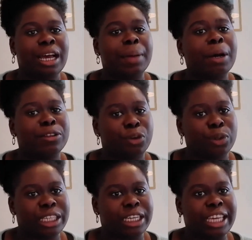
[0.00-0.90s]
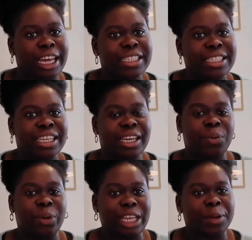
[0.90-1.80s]
about voting. Yes,
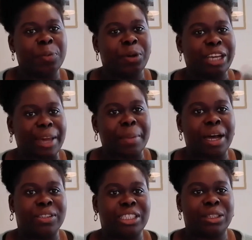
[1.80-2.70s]
when young people came out